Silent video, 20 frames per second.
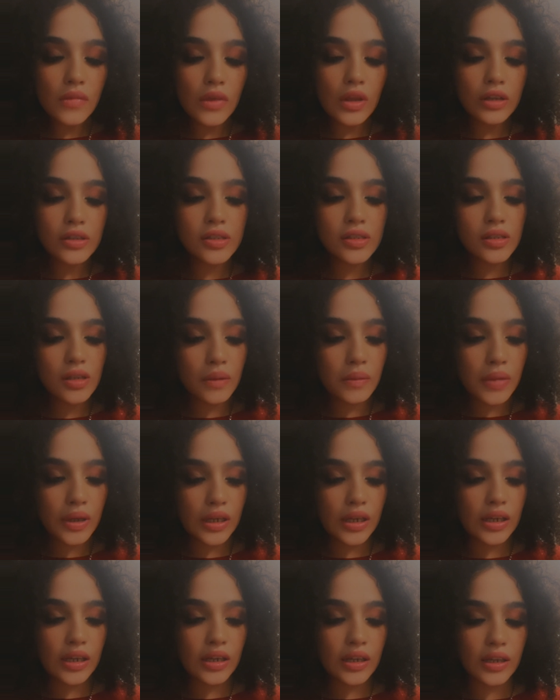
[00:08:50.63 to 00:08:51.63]

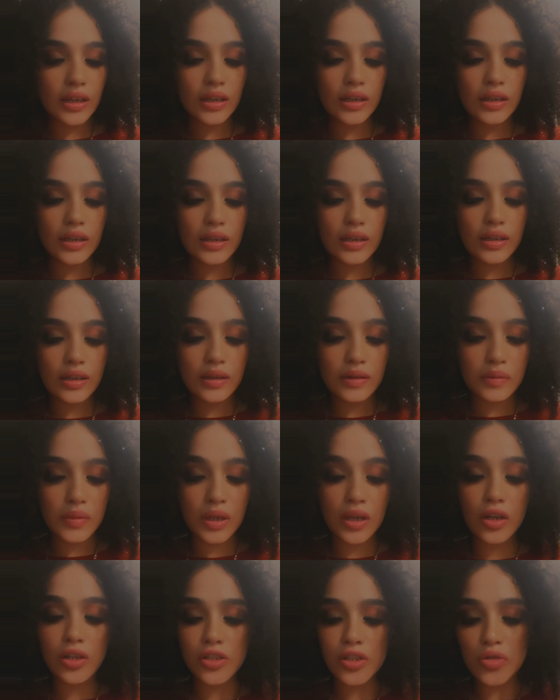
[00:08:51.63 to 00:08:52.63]
Somebody,
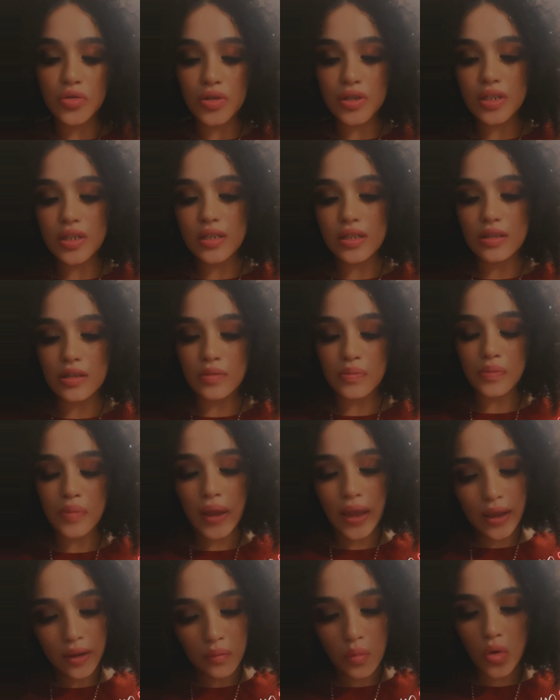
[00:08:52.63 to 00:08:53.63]
because you were
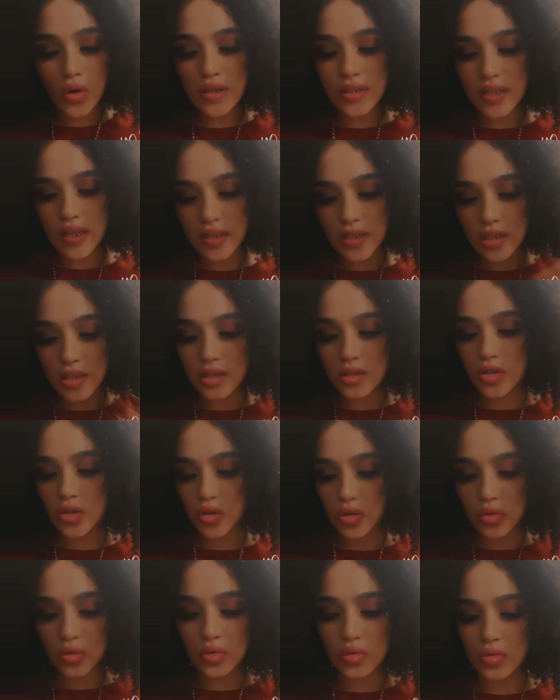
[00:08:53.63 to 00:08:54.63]
paying more attention
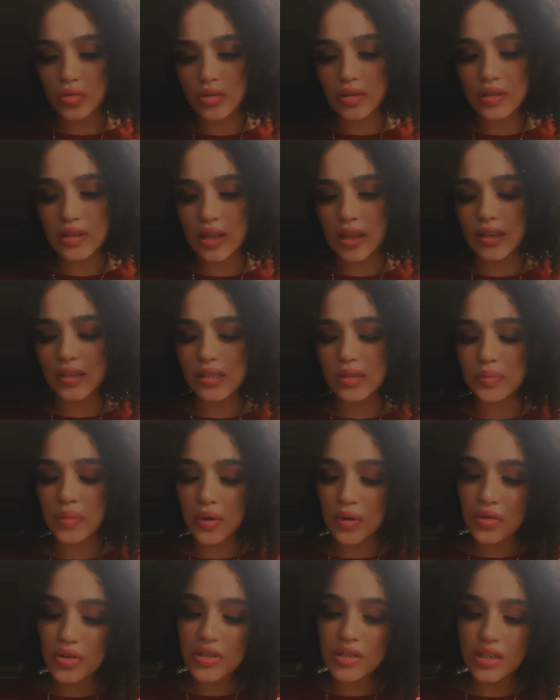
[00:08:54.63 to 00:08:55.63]
to things
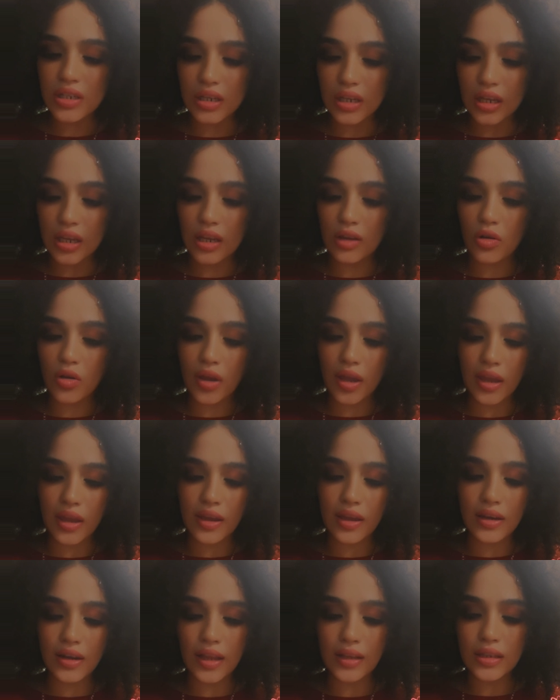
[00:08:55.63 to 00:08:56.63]
spiritually, okay,
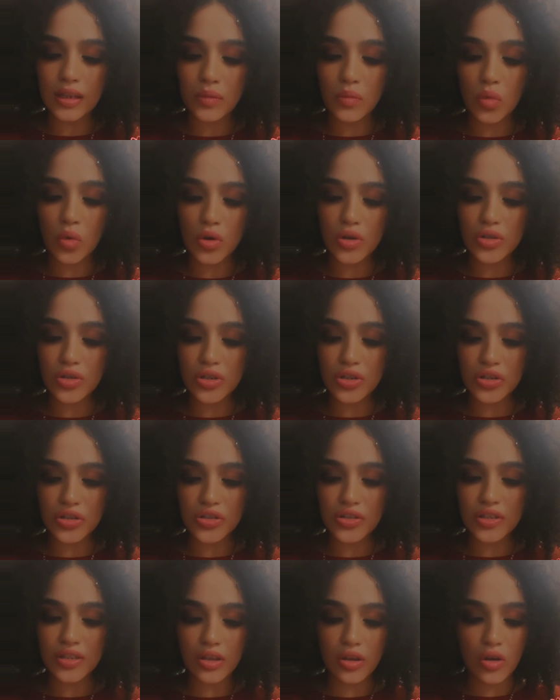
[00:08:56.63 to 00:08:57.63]
connecting more to
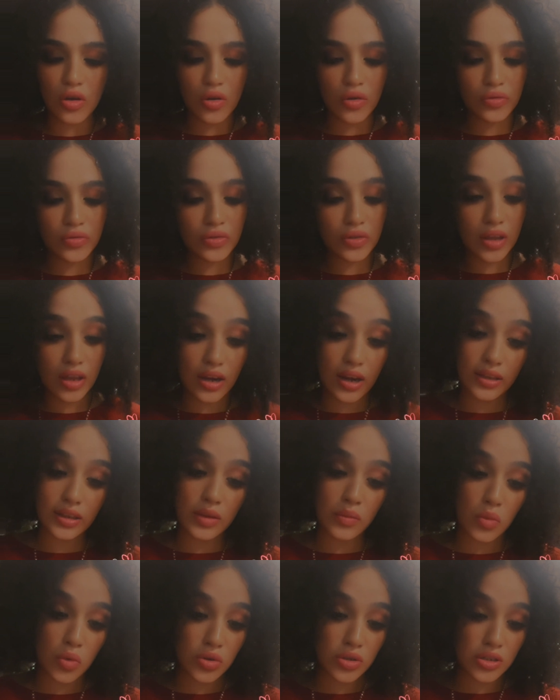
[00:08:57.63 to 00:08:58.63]
yourself, connecting
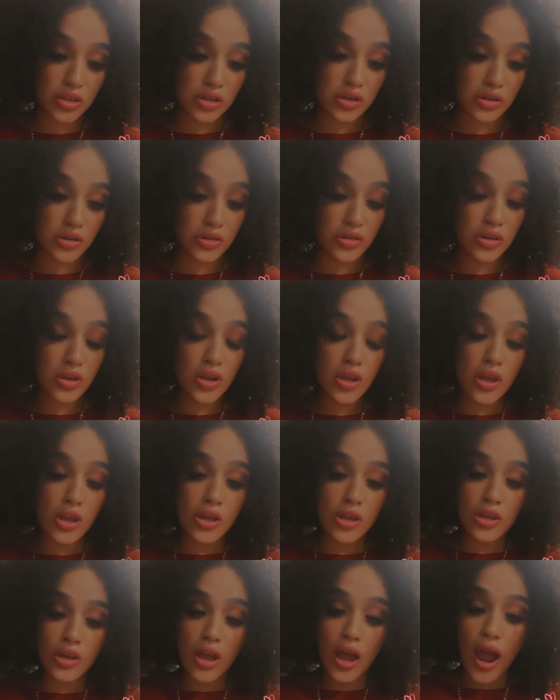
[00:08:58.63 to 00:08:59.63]
more to your
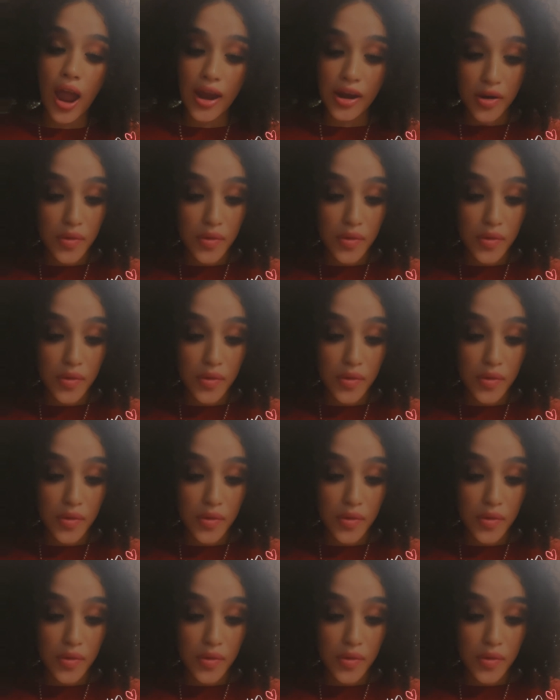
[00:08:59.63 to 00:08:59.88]
higher